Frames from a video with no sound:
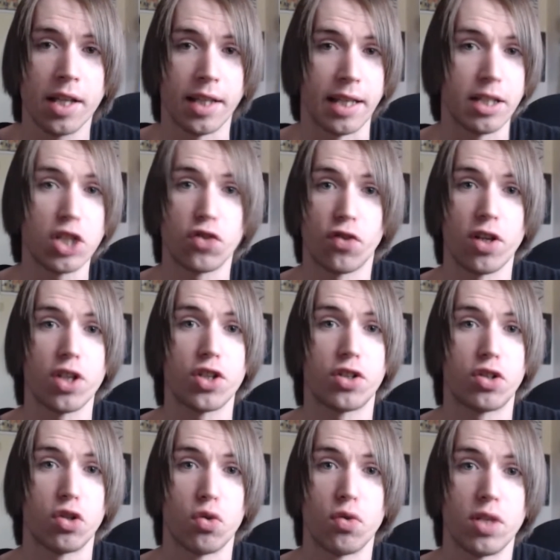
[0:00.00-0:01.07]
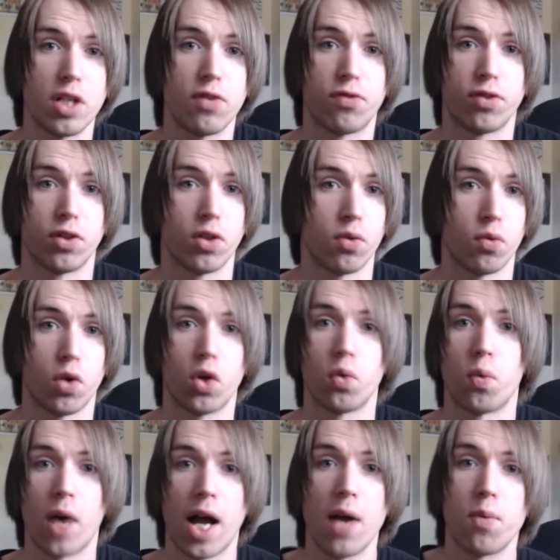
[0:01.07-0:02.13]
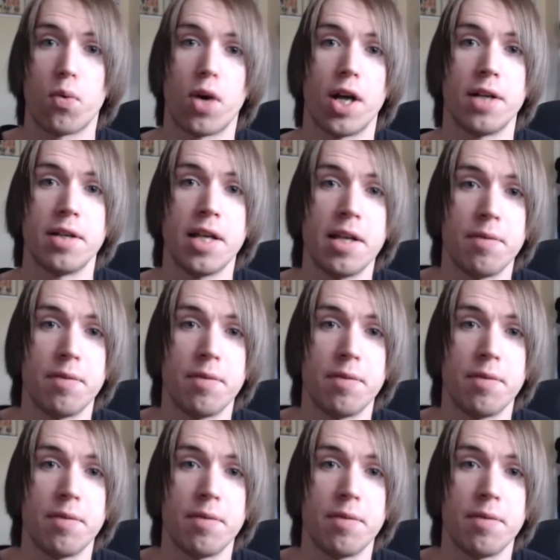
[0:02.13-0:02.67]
They just finished doing it for the worldwide one.